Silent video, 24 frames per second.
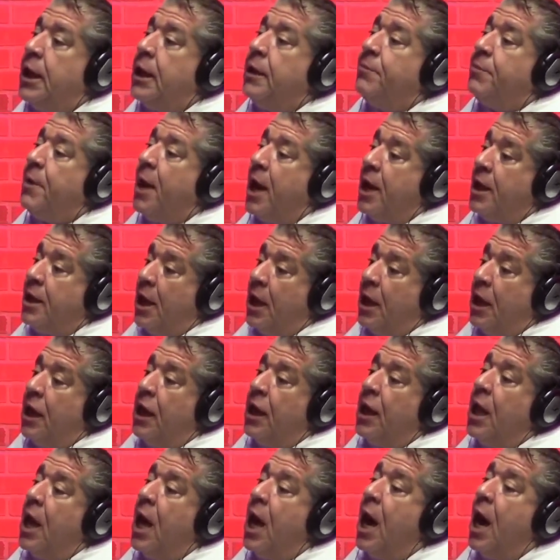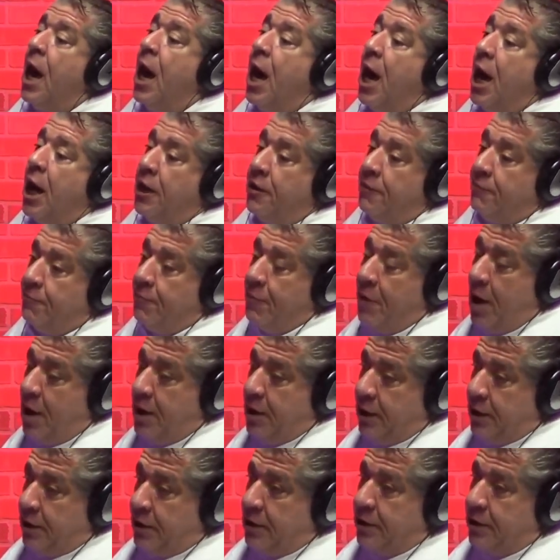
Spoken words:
He paid a lot of money.